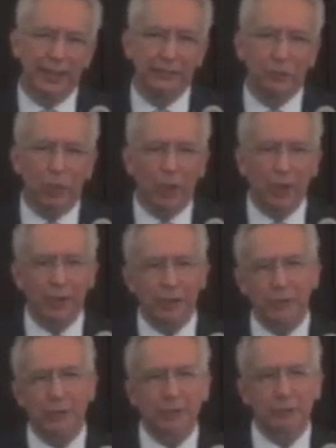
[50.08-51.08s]
that's why
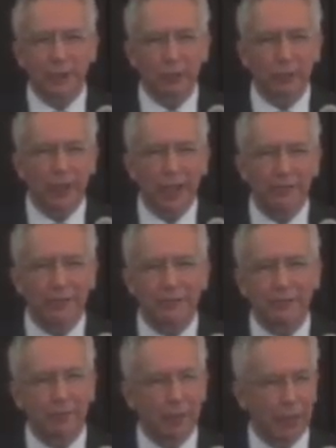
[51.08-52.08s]
we
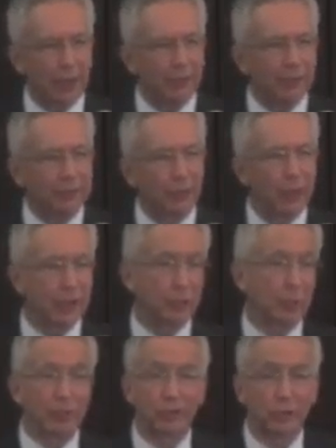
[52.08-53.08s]
have this
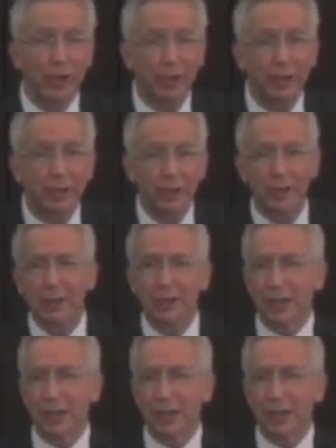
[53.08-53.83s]
arrangement with Australia,